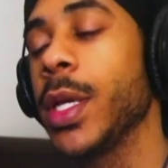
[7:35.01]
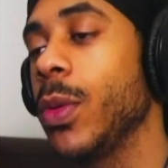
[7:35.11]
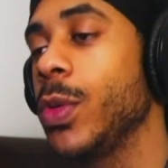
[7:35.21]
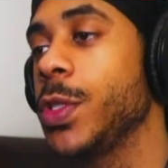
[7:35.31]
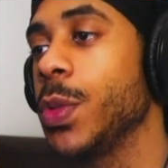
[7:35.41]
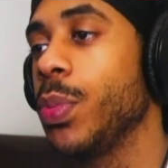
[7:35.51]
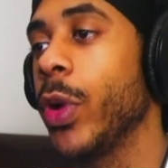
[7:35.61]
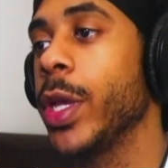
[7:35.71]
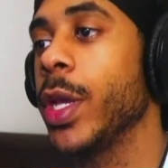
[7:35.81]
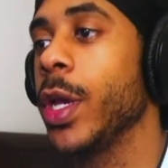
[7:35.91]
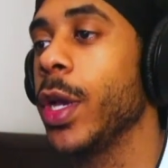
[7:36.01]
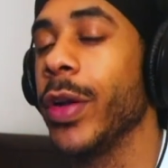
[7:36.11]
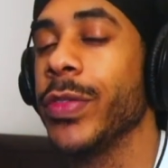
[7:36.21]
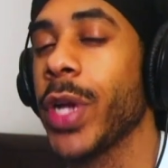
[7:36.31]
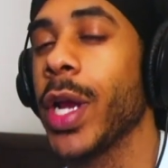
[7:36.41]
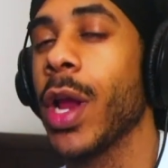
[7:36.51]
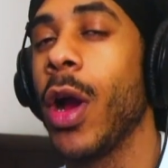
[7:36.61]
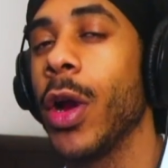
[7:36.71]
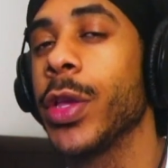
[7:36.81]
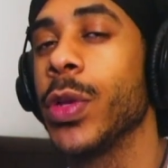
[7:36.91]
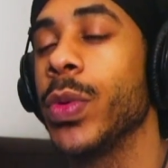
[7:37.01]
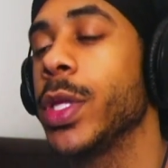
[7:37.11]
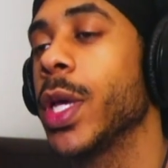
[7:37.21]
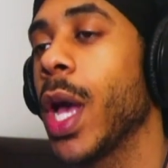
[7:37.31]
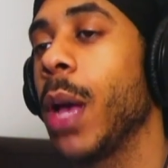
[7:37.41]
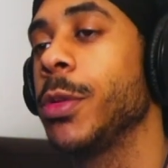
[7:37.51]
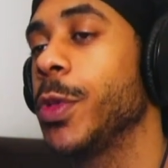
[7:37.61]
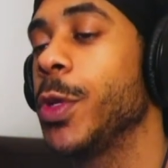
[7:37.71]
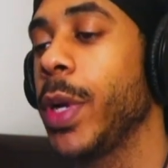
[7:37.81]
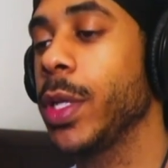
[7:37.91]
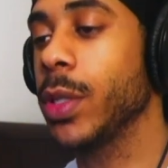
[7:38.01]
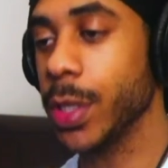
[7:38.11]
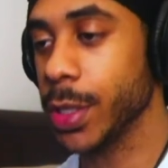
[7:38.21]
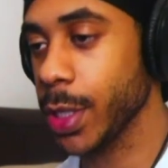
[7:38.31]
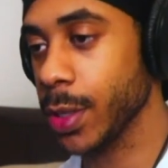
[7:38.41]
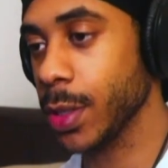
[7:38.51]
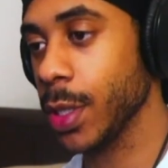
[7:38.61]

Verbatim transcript: What's the point of trying to argue with the cops, bro? You about to go to jail.